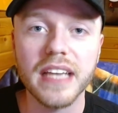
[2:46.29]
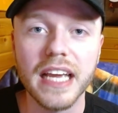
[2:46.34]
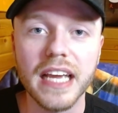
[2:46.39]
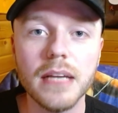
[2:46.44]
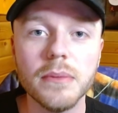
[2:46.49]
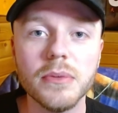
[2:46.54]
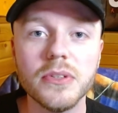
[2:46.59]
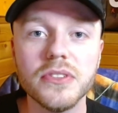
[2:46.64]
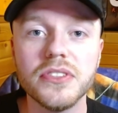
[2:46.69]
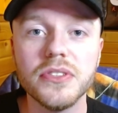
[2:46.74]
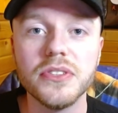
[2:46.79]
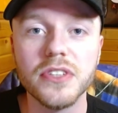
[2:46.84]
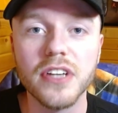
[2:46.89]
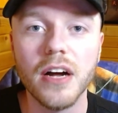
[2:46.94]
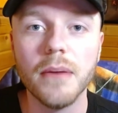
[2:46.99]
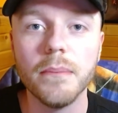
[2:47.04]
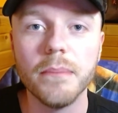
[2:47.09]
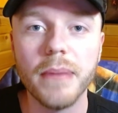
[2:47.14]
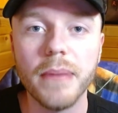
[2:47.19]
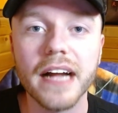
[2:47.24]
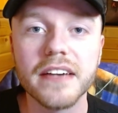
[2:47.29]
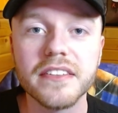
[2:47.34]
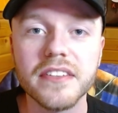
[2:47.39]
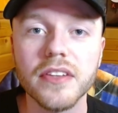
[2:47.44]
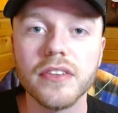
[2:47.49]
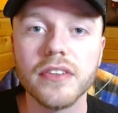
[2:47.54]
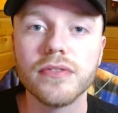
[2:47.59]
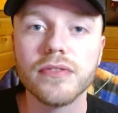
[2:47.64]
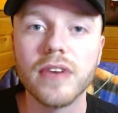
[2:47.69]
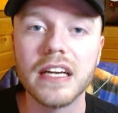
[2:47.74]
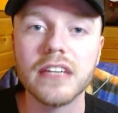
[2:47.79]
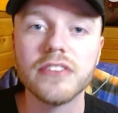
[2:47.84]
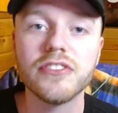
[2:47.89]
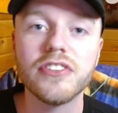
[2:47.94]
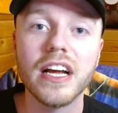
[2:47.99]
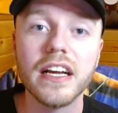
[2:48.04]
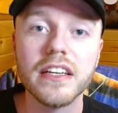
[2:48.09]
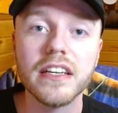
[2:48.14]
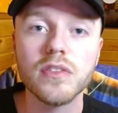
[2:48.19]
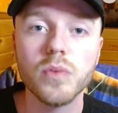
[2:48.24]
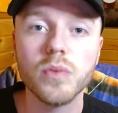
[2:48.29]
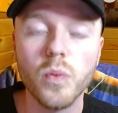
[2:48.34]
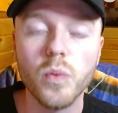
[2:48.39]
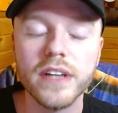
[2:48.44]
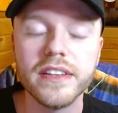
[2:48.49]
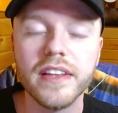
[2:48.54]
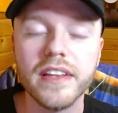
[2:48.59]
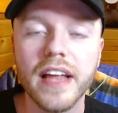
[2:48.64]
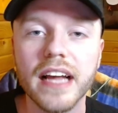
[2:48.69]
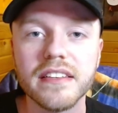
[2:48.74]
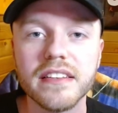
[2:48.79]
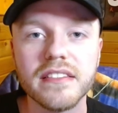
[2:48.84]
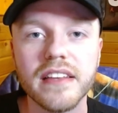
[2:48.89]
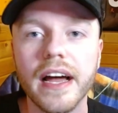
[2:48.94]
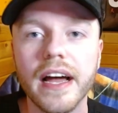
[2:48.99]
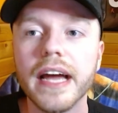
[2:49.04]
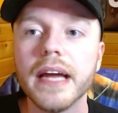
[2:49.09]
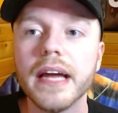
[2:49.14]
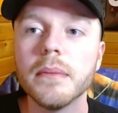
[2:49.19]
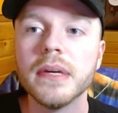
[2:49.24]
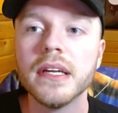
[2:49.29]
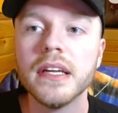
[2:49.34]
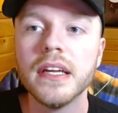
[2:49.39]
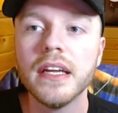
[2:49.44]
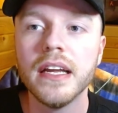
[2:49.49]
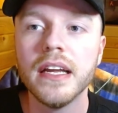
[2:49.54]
able to come back to this franchise one last time.